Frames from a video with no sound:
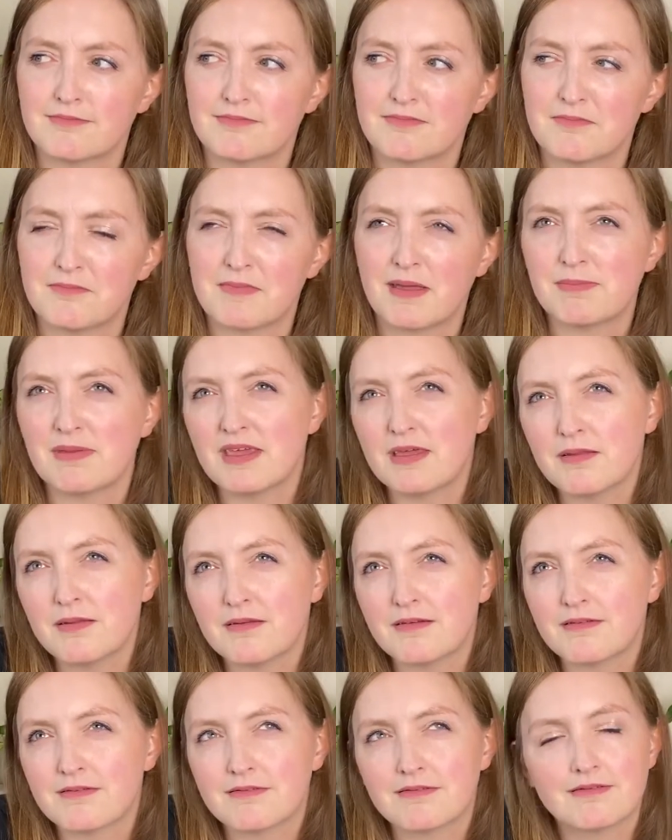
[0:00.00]
maybe
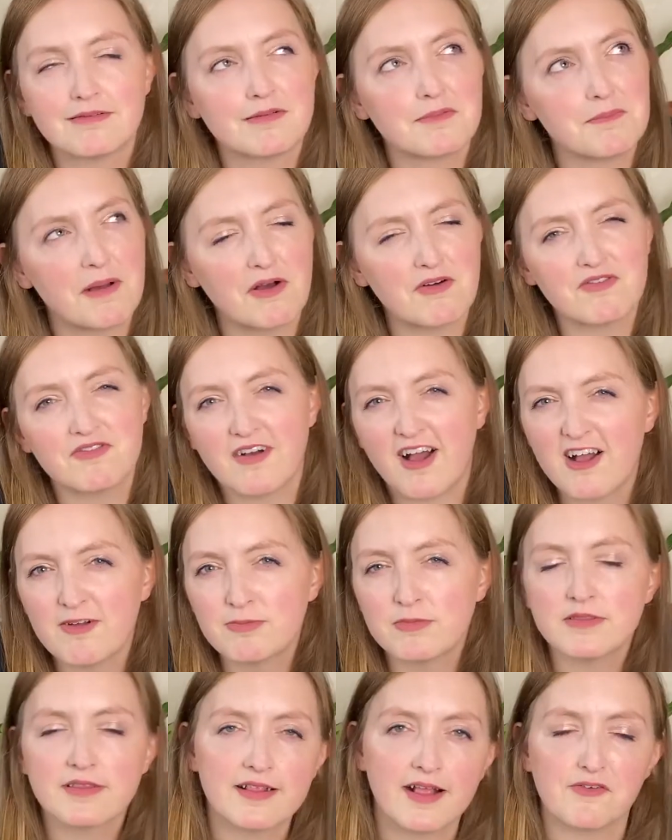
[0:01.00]
about 5
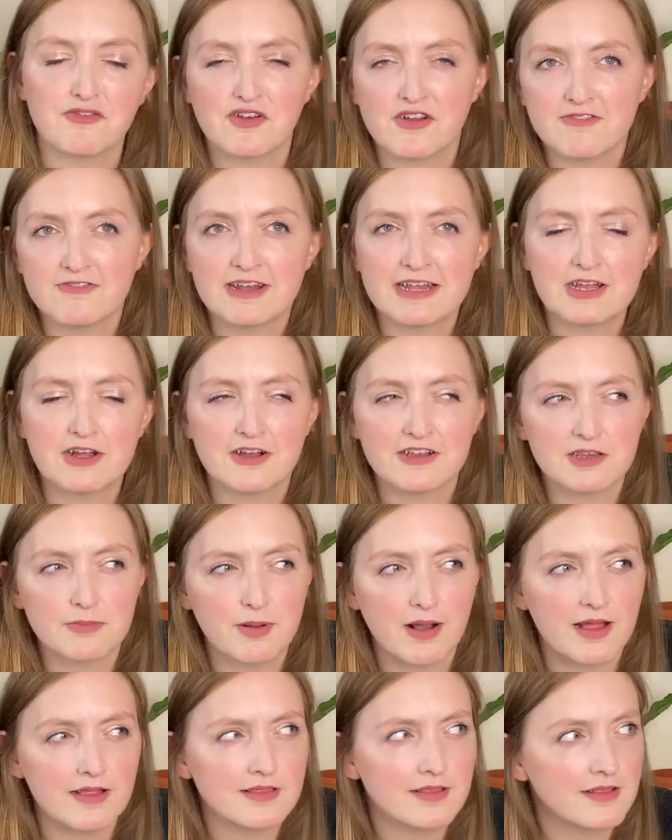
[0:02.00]
months after I really got into
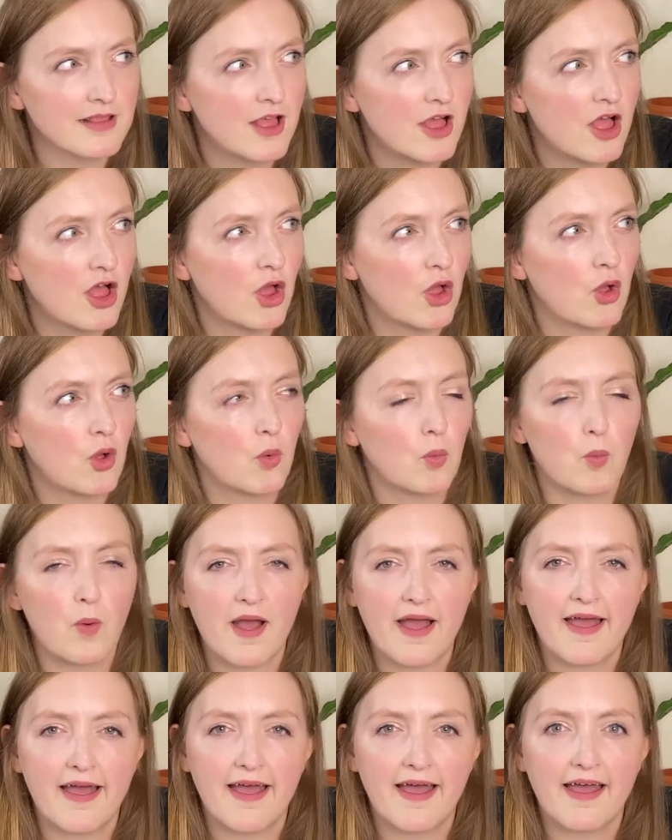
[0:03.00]
plants,
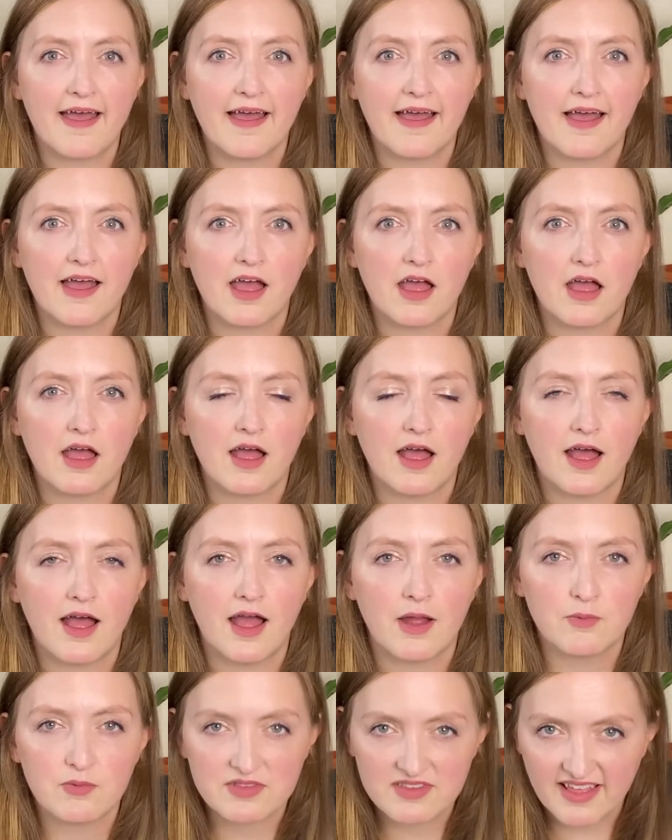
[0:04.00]
where I
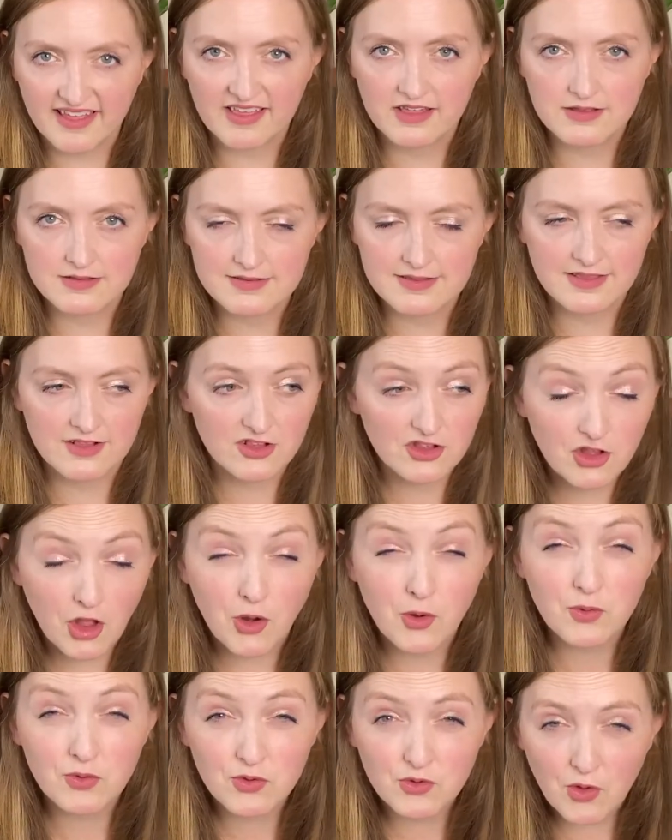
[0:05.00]
would take
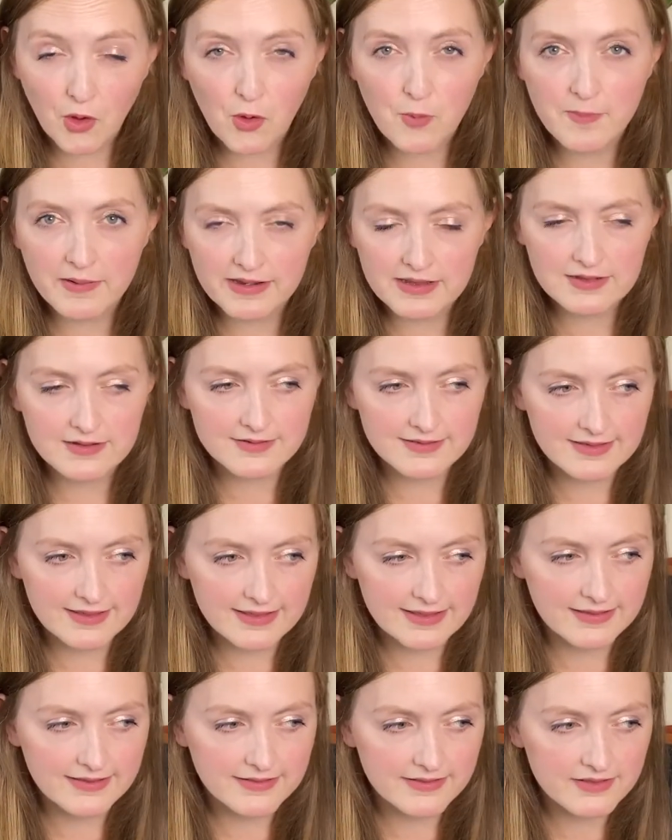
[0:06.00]
so many
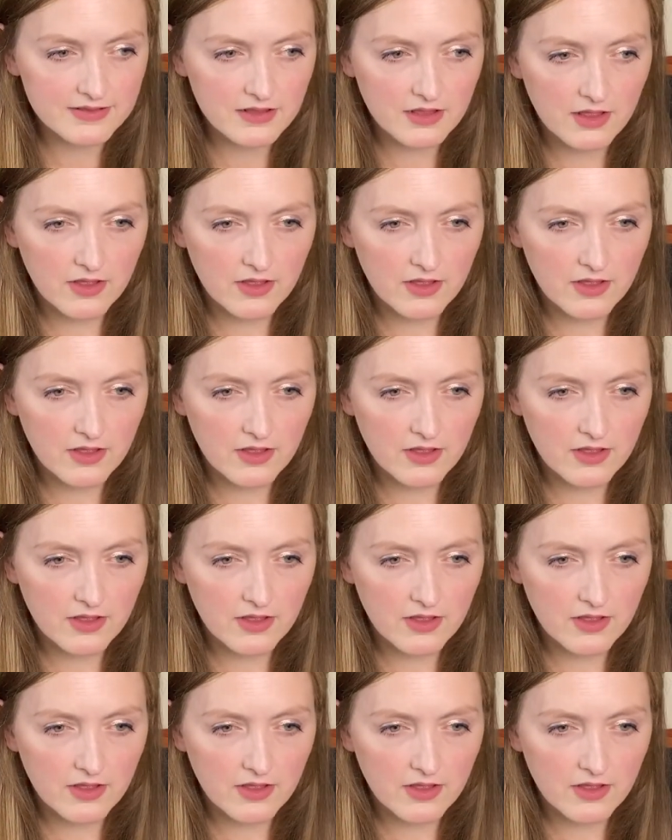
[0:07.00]
cuttings